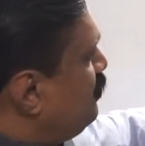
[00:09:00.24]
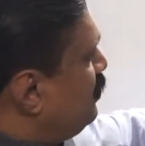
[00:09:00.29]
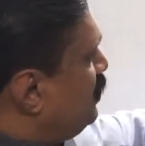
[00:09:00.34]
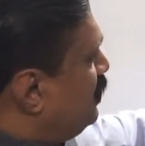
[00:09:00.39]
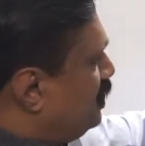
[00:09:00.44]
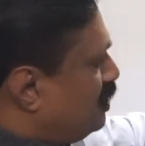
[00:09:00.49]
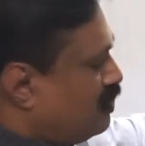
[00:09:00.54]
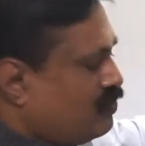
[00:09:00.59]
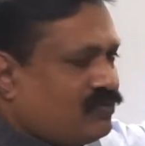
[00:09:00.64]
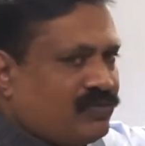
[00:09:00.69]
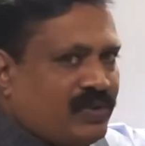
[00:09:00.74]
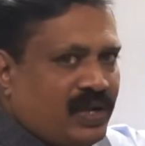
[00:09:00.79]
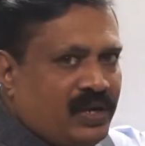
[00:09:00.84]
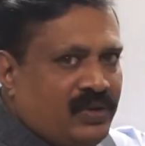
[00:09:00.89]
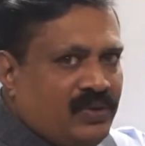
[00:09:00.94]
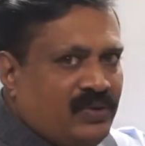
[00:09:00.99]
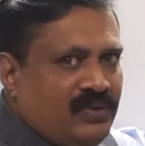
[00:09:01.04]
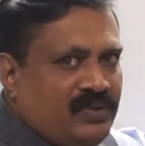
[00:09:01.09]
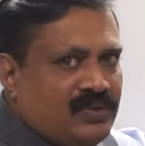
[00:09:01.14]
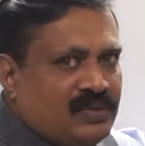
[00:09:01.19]
F
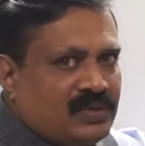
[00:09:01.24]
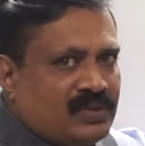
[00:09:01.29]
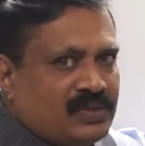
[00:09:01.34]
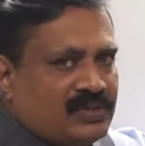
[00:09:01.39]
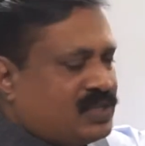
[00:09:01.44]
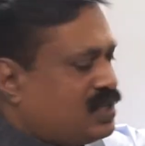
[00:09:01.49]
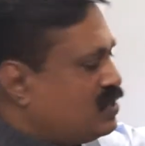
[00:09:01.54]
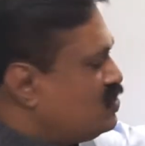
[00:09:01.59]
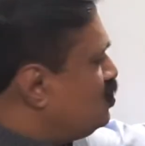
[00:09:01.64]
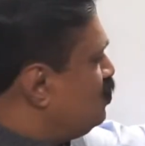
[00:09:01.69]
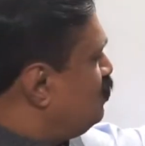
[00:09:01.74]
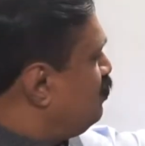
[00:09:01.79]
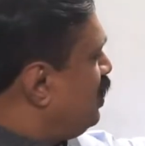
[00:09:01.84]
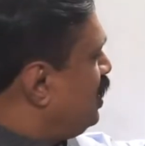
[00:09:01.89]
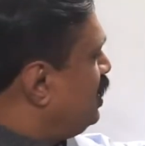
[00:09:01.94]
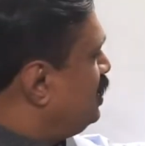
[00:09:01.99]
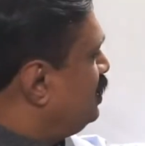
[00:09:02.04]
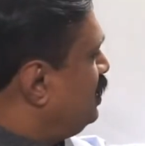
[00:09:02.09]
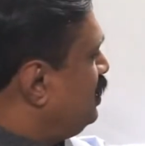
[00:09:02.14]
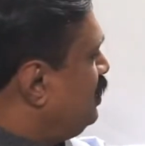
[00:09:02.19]
value, just to
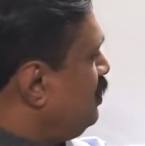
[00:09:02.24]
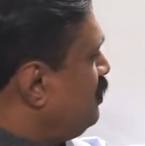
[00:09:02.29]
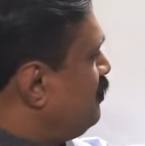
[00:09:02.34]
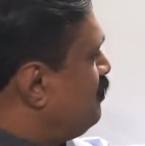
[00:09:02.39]
find the